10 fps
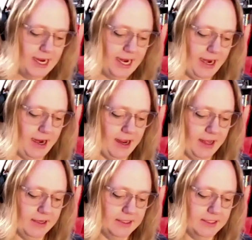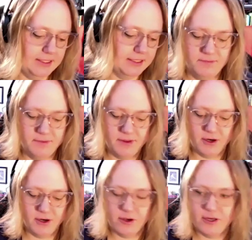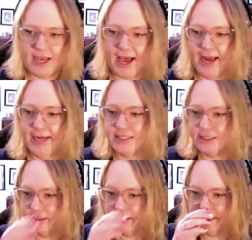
and the good guys